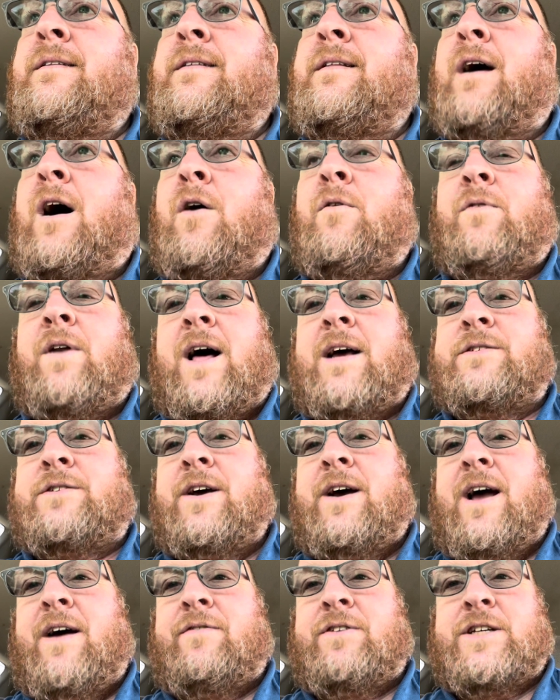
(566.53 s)
Hopefully I
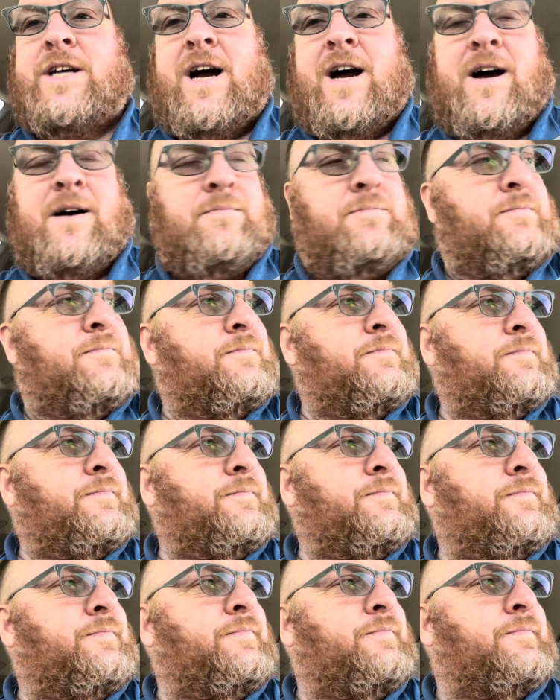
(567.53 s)
still have a job.
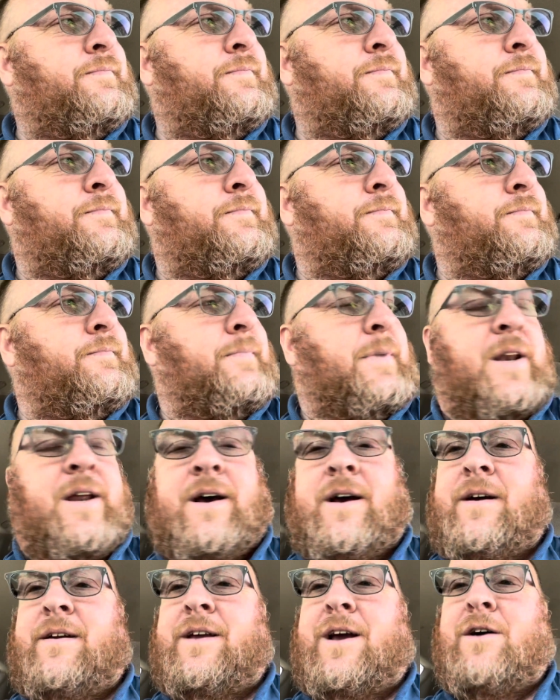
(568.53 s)
But
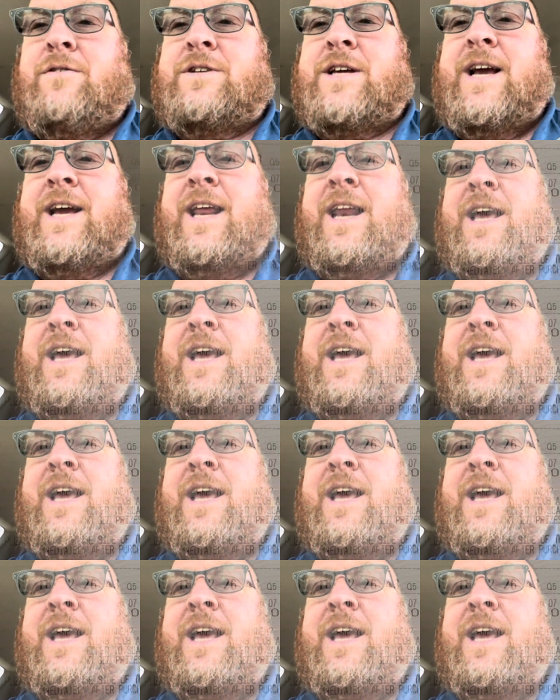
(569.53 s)
uh, y'all take it